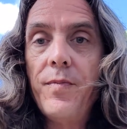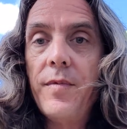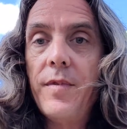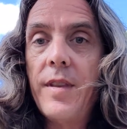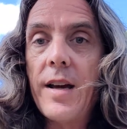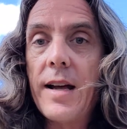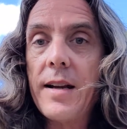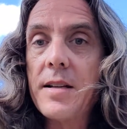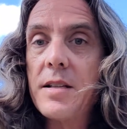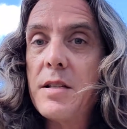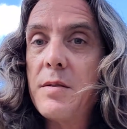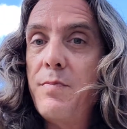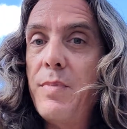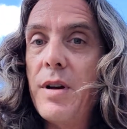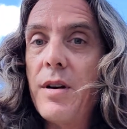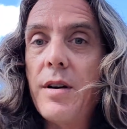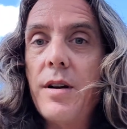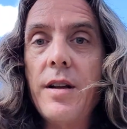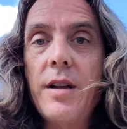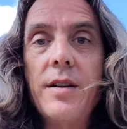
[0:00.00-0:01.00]
that
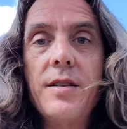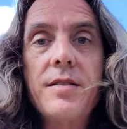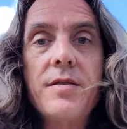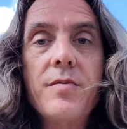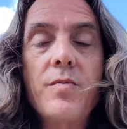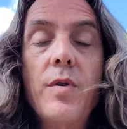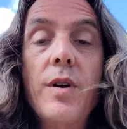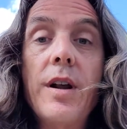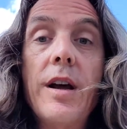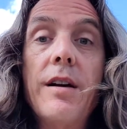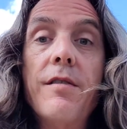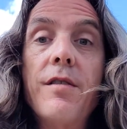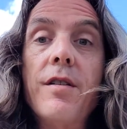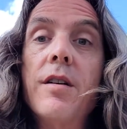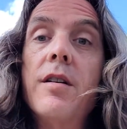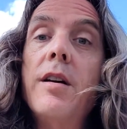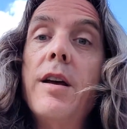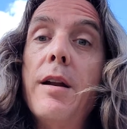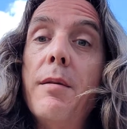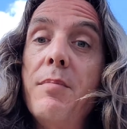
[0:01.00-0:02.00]
experience,
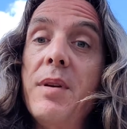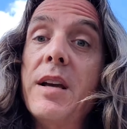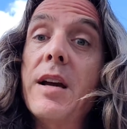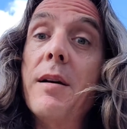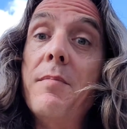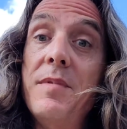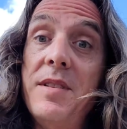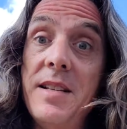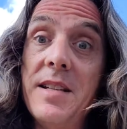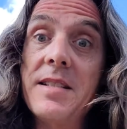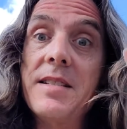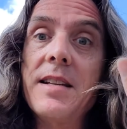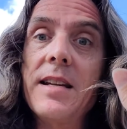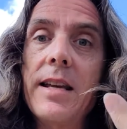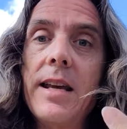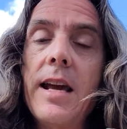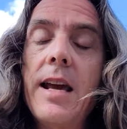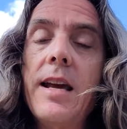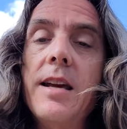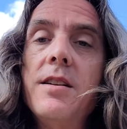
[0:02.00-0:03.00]
whatever, and become
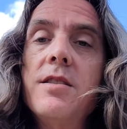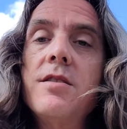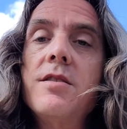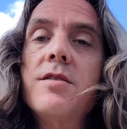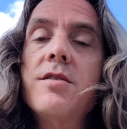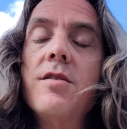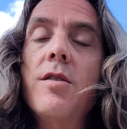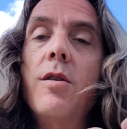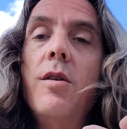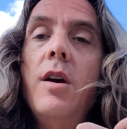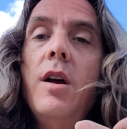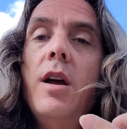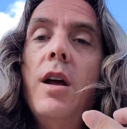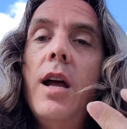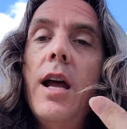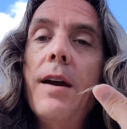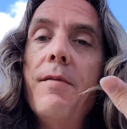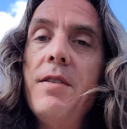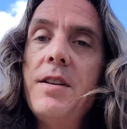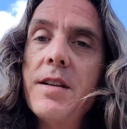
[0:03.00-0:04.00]
disengaged. So
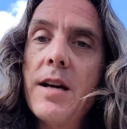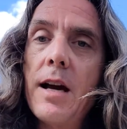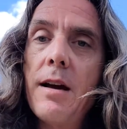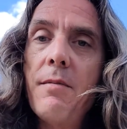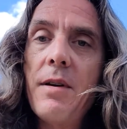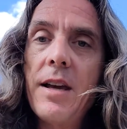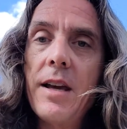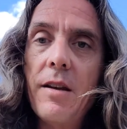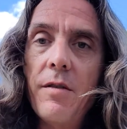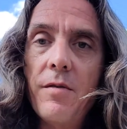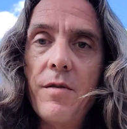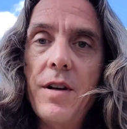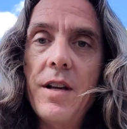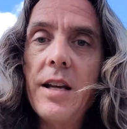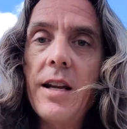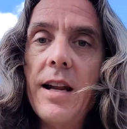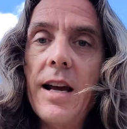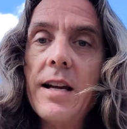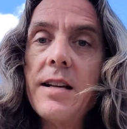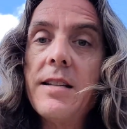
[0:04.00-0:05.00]
every time I get
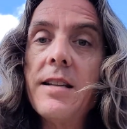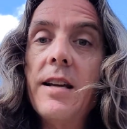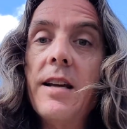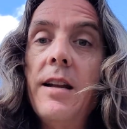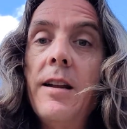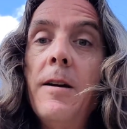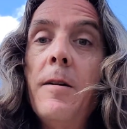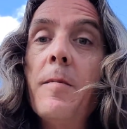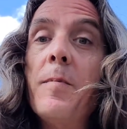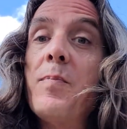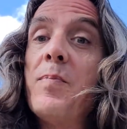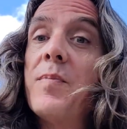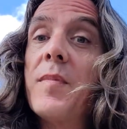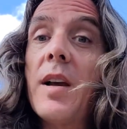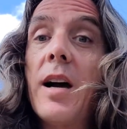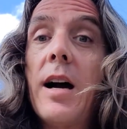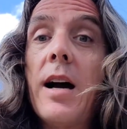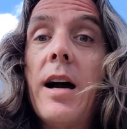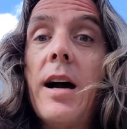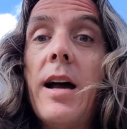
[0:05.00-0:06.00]
reconnected,
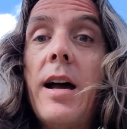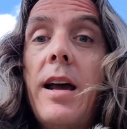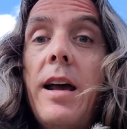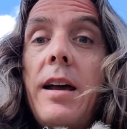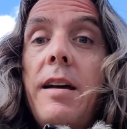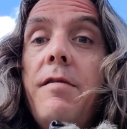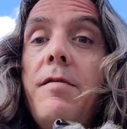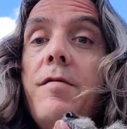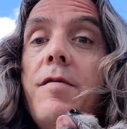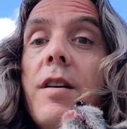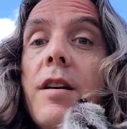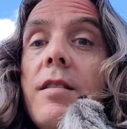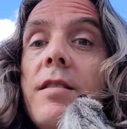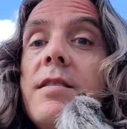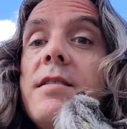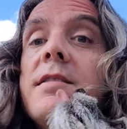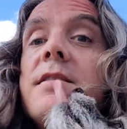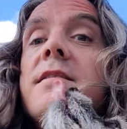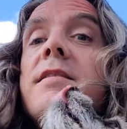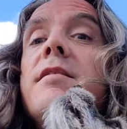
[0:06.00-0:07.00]
I very
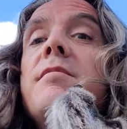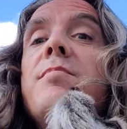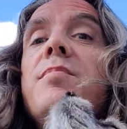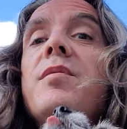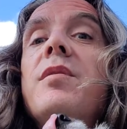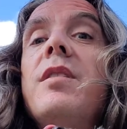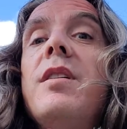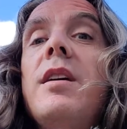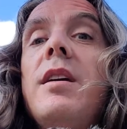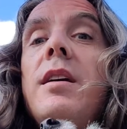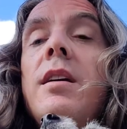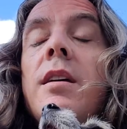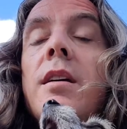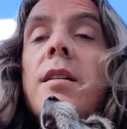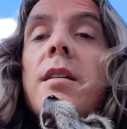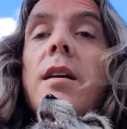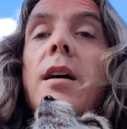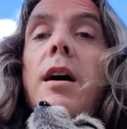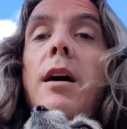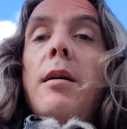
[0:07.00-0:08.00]
simply
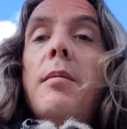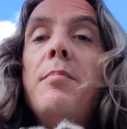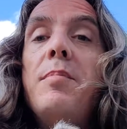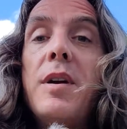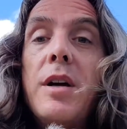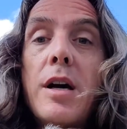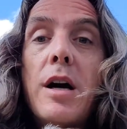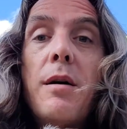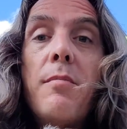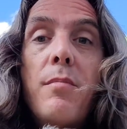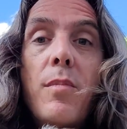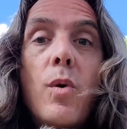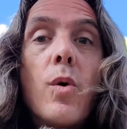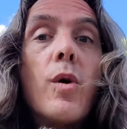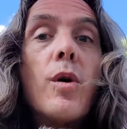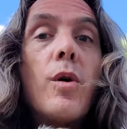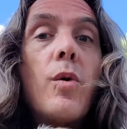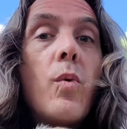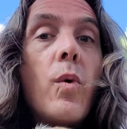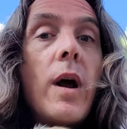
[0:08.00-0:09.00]
become
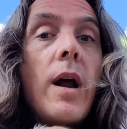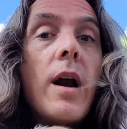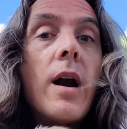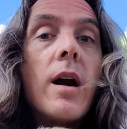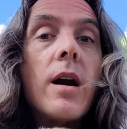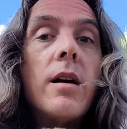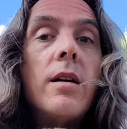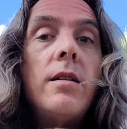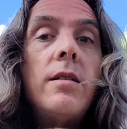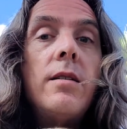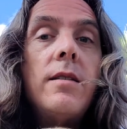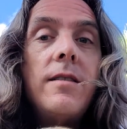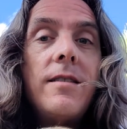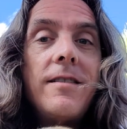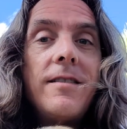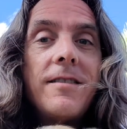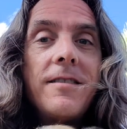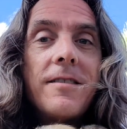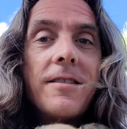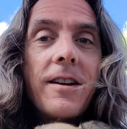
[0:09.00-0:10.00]
more aware.
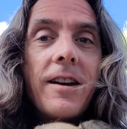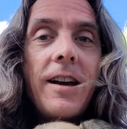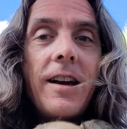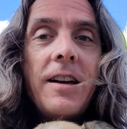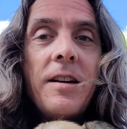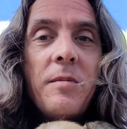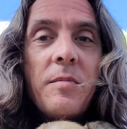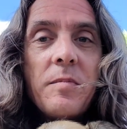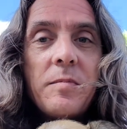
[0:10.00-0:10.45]
Okay?